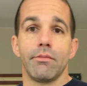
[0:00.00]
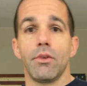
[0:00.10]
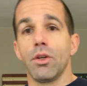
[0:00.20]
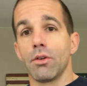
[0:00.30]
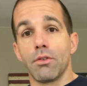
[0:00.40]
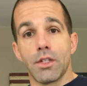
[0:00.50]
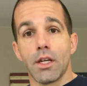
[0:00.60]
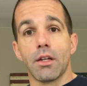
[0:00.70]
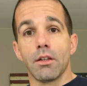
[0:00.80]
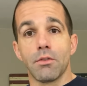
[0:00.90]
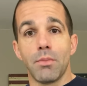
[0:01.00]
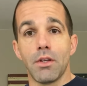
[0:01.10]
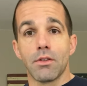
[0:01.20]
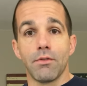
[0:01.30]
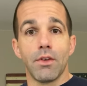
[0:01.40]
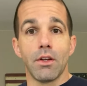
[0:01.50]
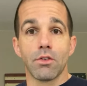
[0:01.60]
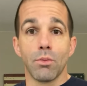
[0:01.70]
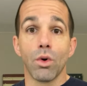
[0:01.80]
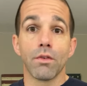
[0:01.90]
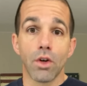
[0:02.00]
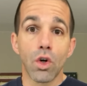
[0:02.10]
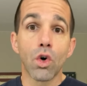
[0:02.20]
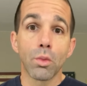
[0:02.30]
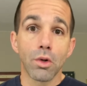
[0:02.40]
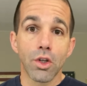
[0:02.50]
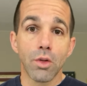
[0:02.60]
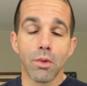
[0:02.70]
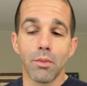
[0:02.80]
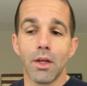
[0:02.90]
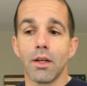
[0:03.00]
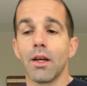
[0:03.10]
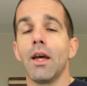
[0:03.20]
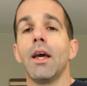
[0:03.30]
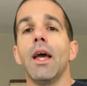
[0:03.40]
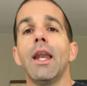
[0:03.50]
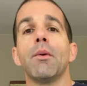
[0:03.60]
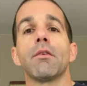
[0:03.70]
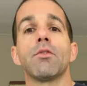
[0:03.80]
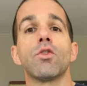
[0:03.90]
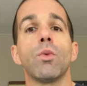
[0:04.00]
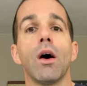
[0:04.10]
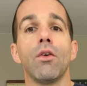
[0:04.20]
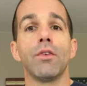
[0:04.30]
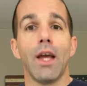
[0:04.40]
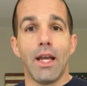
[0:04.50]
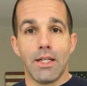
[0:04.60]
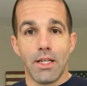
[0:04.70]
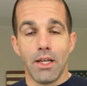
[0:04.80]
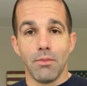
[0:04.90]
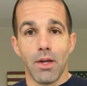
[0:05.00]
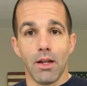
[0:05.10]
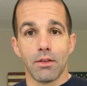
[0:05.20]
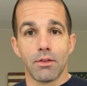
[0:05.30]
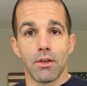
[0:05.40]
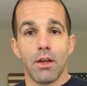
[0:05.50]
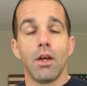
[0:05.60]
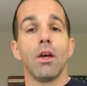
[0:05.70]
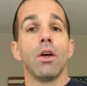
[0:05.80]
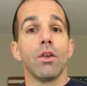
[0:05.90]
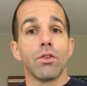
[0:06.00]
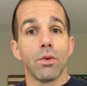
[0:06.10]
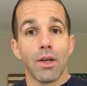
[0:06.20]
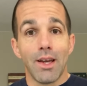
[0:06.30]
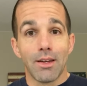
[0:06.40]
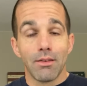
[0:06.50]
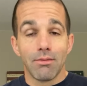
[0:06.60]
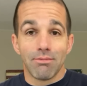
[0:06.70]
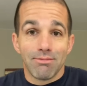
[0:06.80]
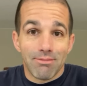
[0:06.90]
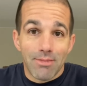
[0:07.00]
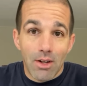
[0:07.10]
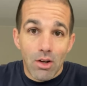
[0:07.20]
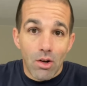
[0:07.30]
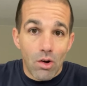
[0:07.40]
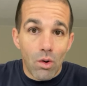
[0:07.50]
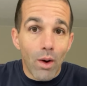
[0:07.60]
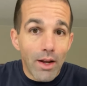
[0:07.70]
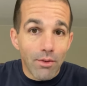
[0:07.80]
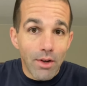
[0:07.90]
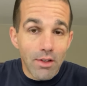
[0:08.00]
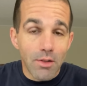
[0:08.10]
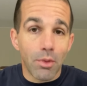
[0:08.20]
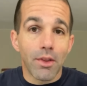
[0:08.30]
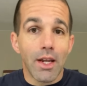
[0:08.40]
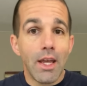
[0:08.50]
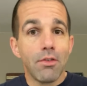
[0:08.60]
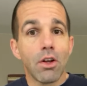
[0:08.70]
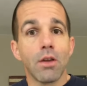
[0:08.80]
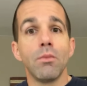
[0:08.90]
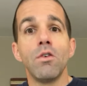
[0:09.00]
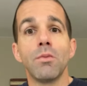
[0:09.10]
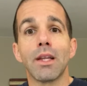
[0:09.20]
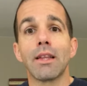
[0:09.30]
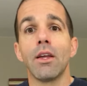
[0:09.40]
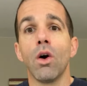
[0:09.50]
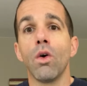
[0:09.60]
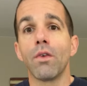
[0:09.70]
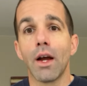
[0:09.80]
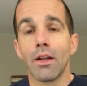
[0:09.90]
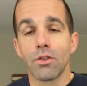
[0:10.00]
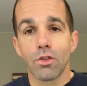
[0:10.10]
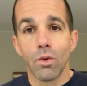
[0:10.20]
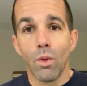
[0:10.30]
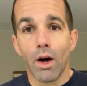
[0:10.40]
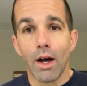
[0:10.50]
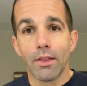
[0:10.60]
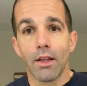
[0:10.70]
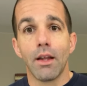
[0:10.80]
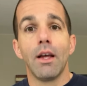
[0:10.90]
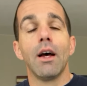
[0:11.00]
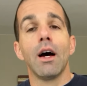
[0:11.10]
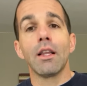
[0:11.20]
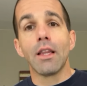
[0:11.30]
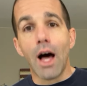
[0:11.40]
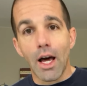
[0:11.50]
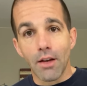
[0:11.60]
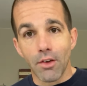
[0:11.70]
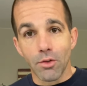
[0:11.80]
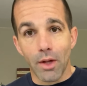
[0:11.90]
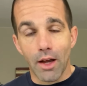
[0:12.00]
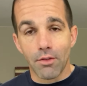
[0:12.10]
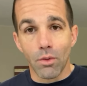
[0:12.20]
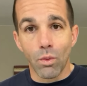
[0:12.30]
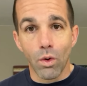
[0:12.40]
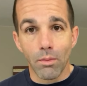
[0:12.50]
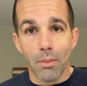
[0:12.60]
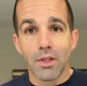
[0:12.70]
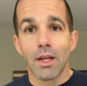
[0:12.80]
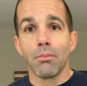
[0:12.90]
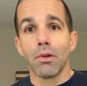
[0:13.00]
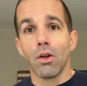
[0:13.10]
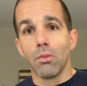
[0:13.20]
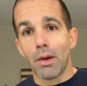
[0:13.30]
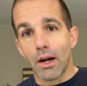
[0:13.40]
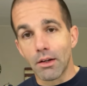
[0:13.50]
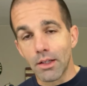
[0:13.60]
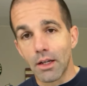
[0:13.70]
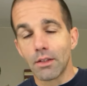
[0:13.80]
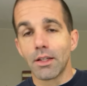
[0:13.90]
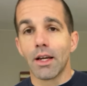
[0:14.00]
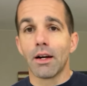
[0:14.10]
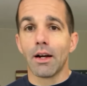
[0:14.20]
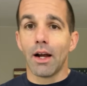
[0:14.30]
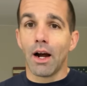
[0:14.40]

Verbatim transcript: you're a ridiculous beast of fitness or more of a normal human being, anywhere from 12 to 18 minutes. So again, quite reasonable that even on a movement like the overhead squat, that a lot of us will have to warm up to get below parallel, to get our